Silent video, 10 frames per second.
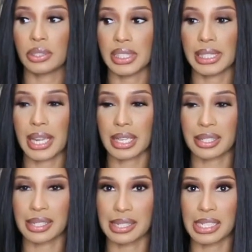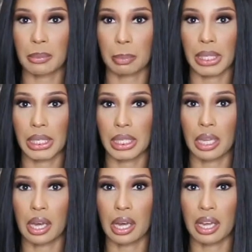did like a sneak
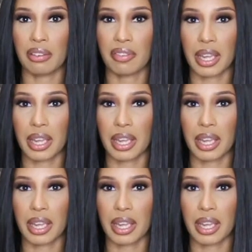peek of,